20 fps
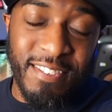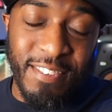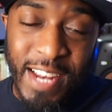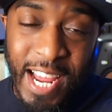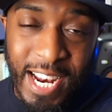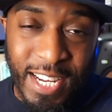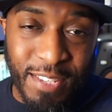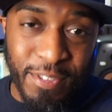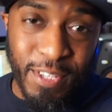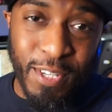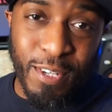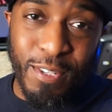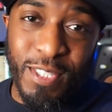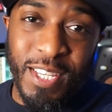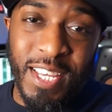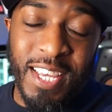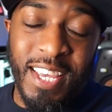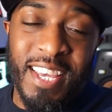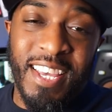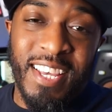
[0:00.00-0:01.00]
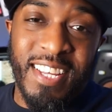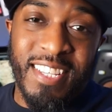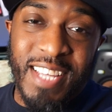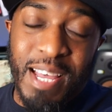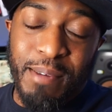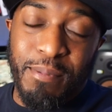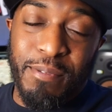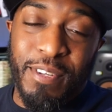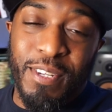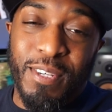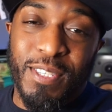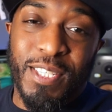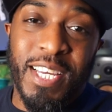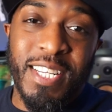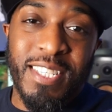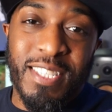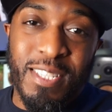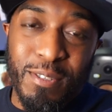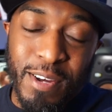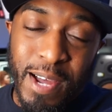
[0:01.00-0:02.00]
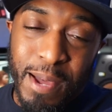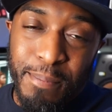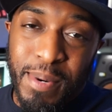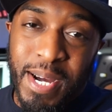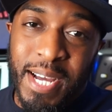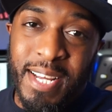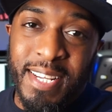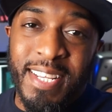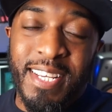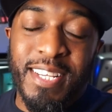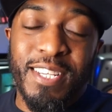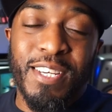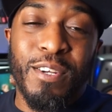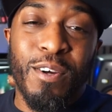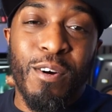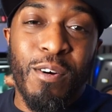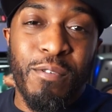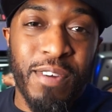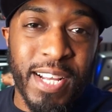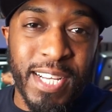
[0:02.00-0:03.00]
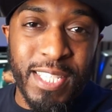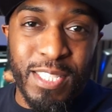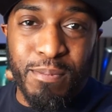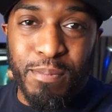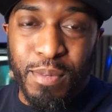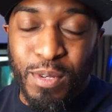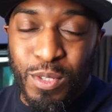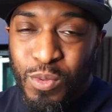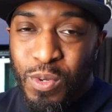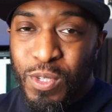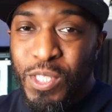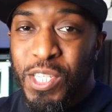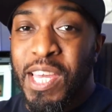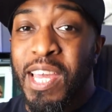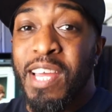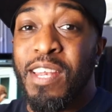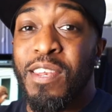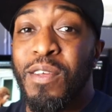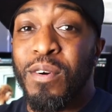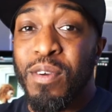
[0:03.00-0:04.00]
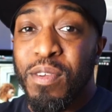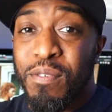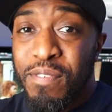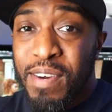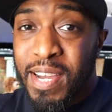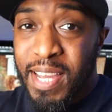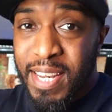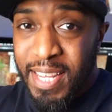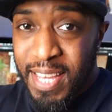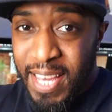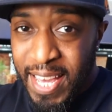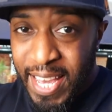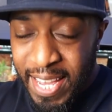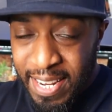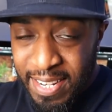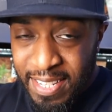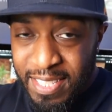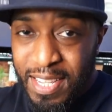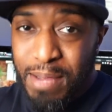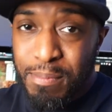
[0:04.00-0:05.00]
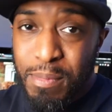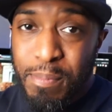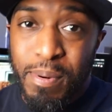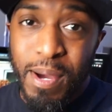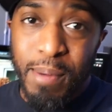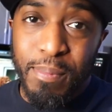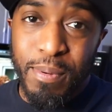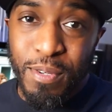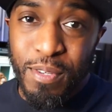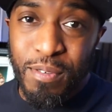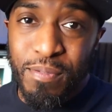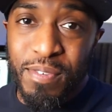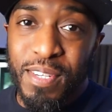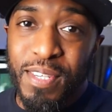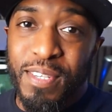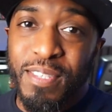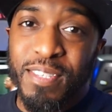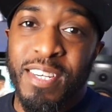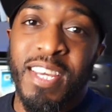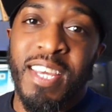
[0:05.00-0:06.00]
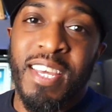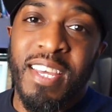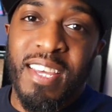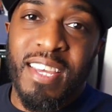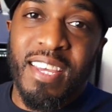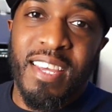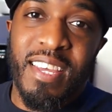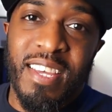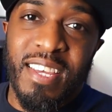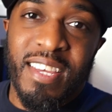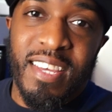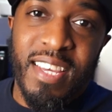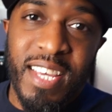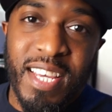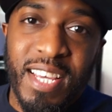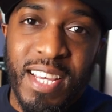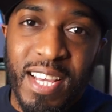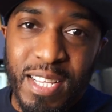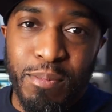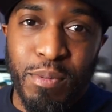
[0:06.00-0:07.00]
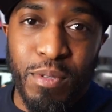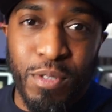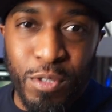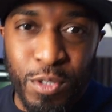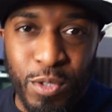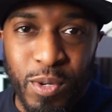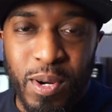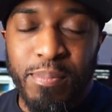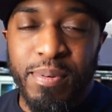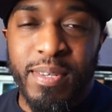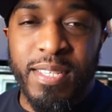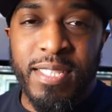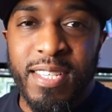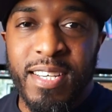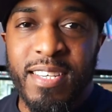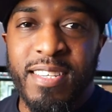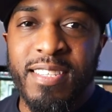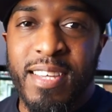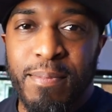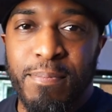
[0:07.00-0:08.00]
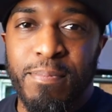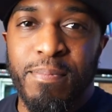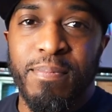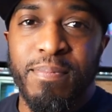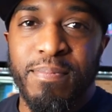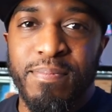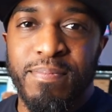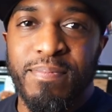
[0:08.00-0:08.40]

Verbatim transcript: you like these videos, type of videos, hit the subscribe button, hit the notification bell as well so you get notified anytime I put up a new video. As per usual, I appreciate your time.